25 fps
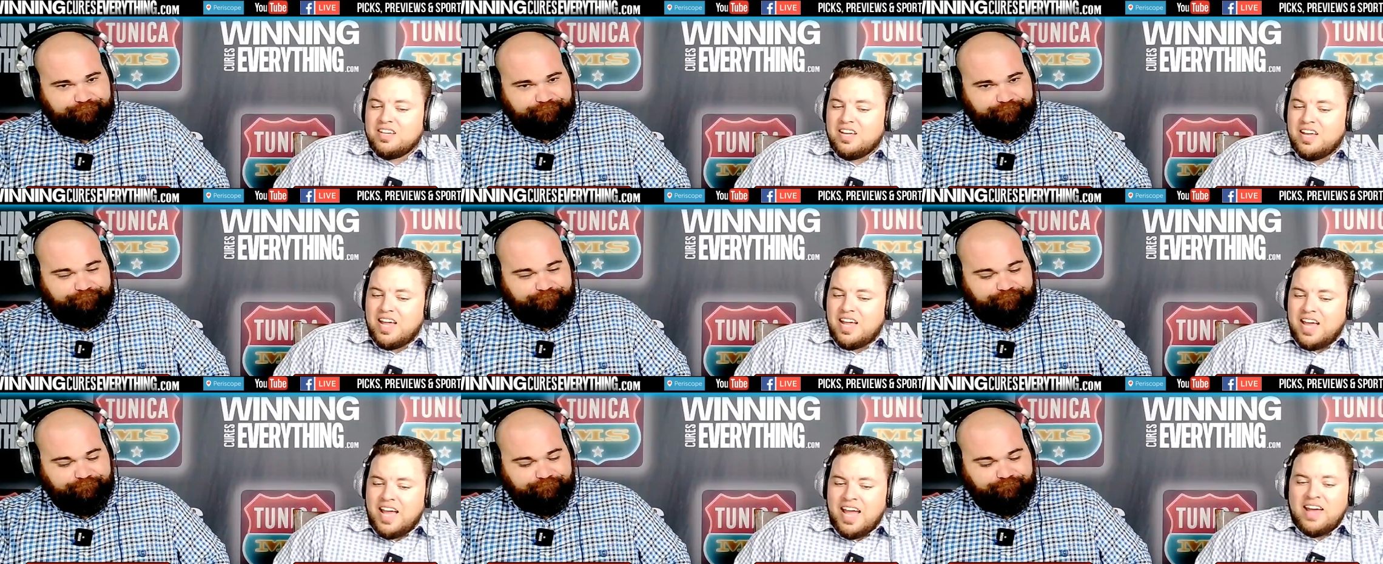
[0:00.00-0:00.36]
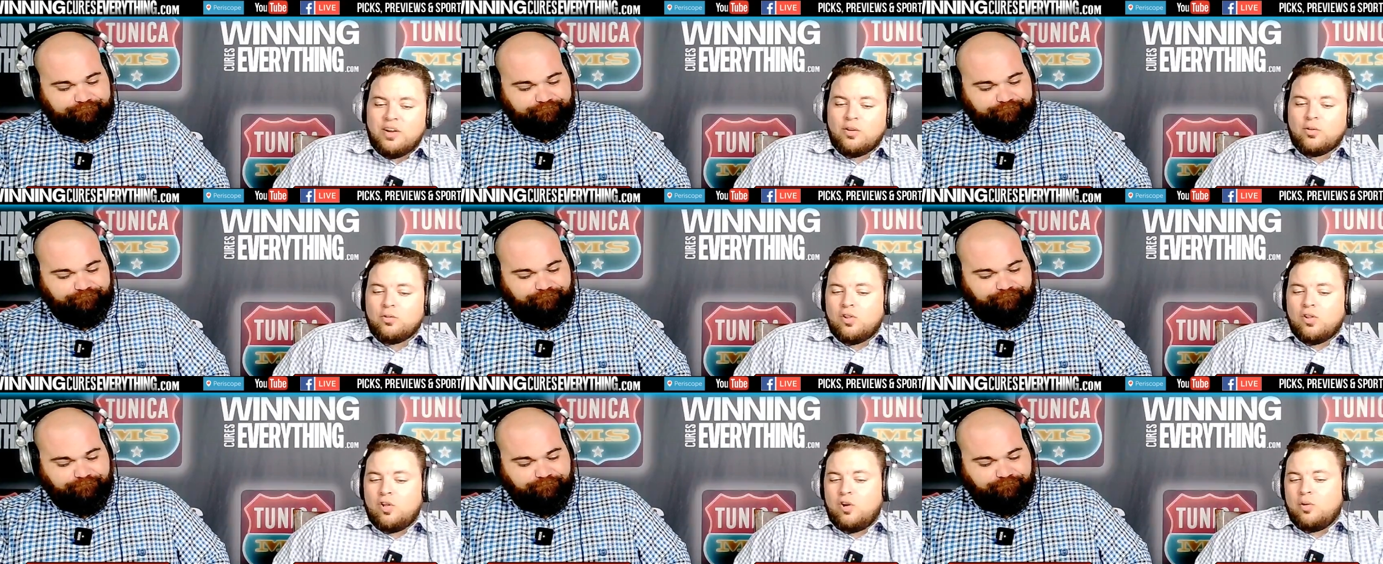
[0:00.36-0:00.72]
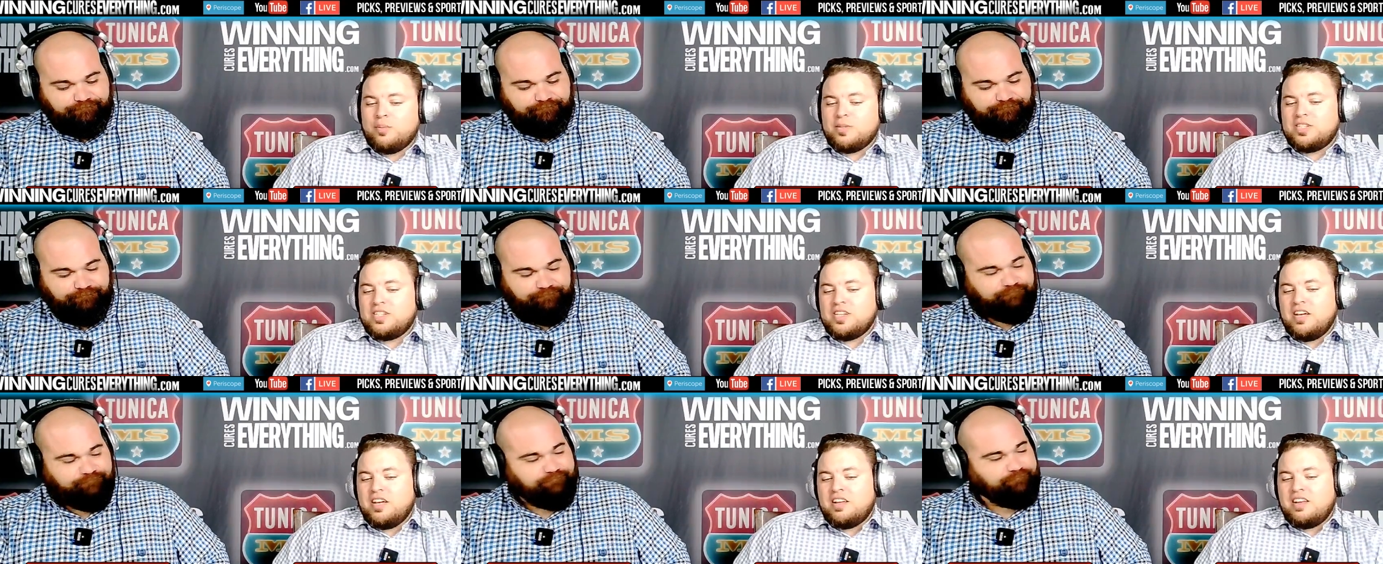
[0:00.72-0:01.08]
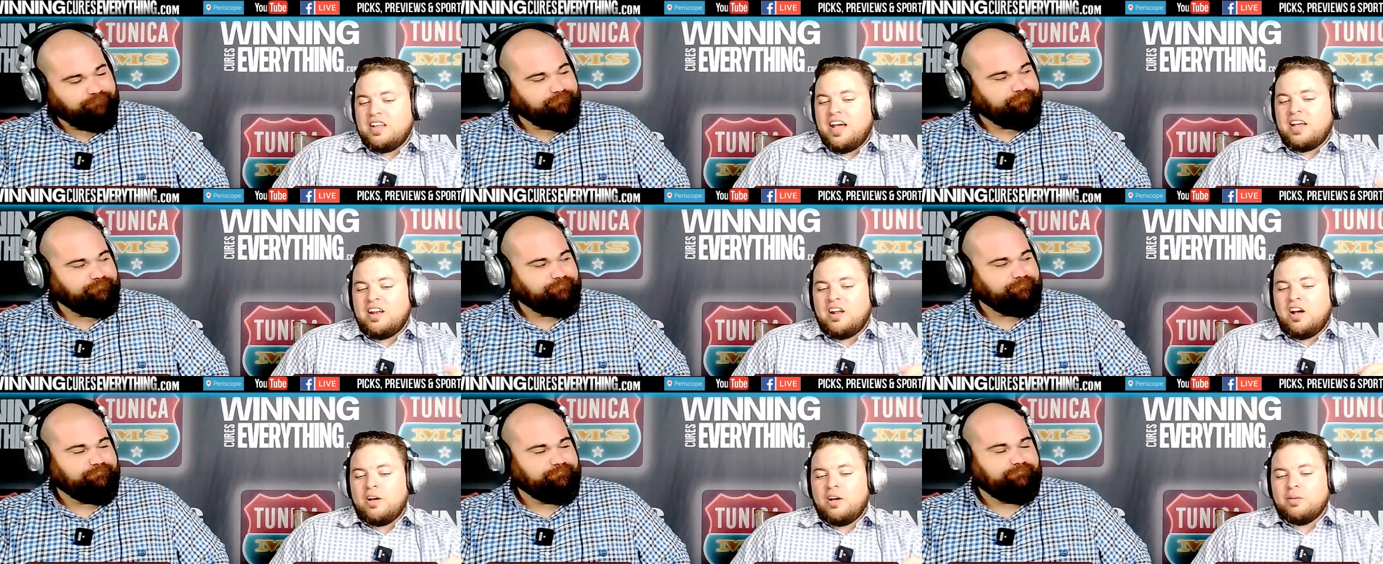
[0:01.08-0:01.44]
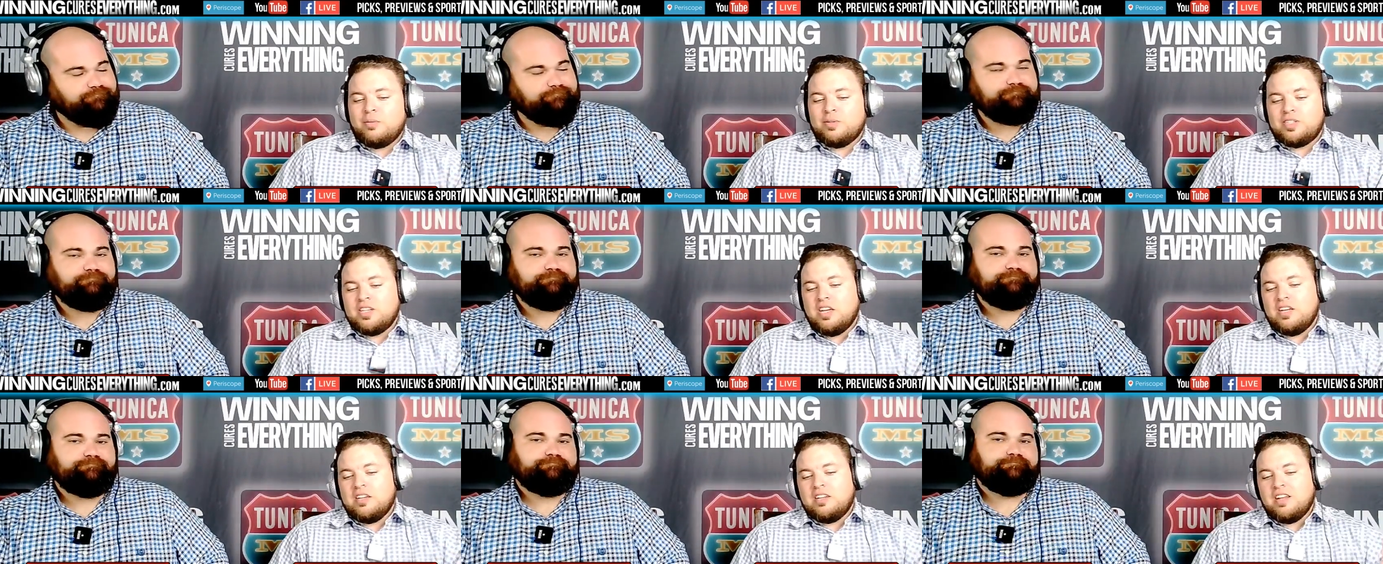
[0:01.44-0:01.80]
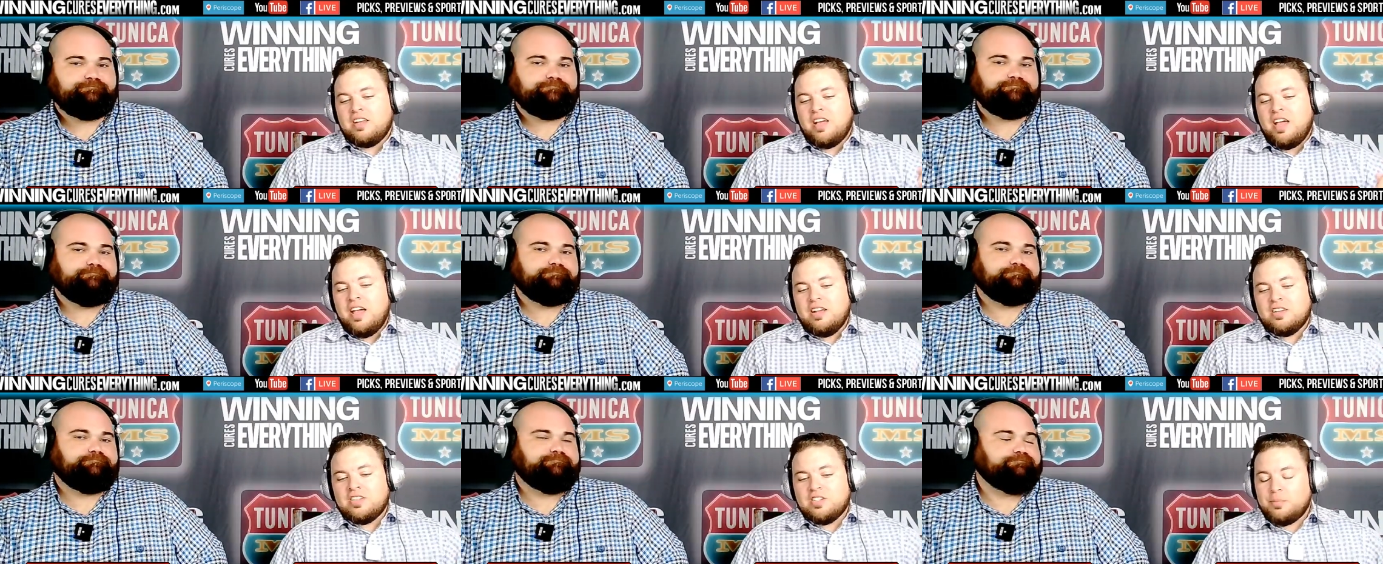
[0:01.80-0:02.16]
Speaker 1: at Oklahoma State, at Iowa State,
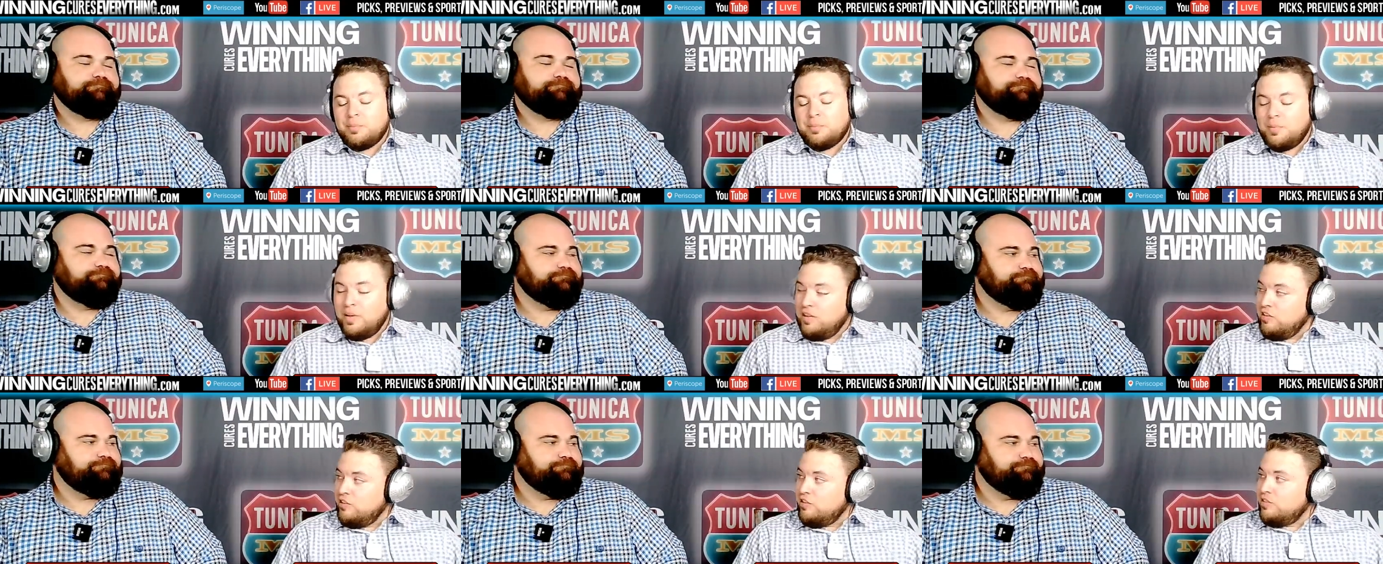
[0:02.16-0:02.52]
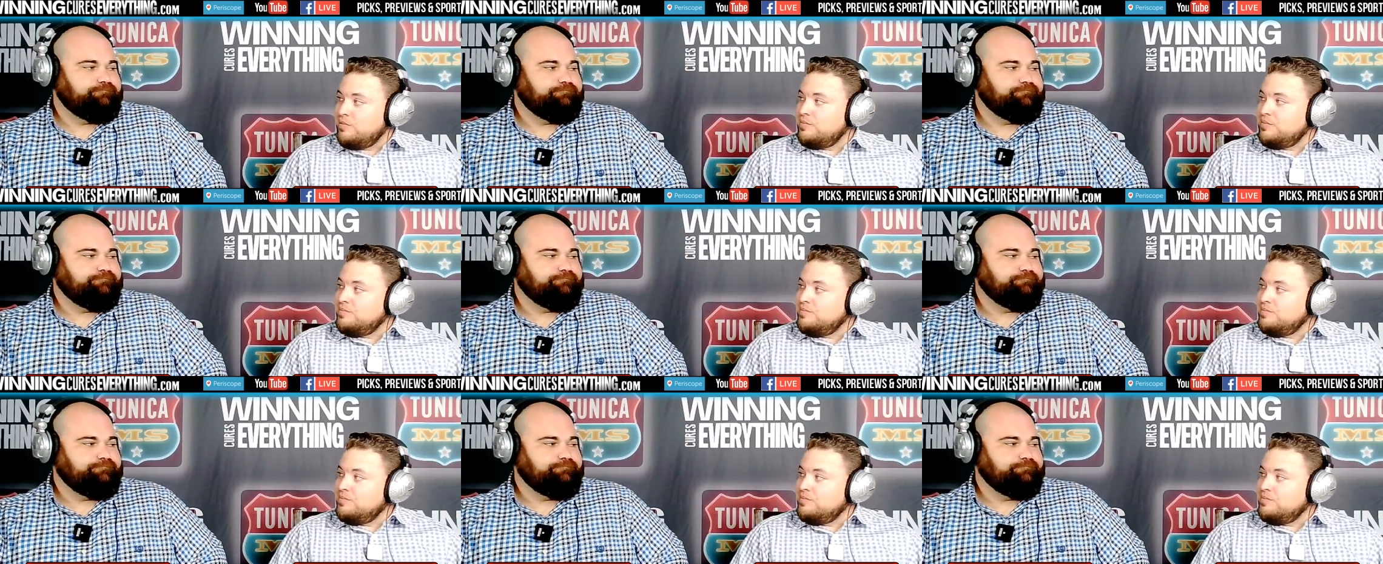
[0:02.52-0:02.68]
and to Baylor.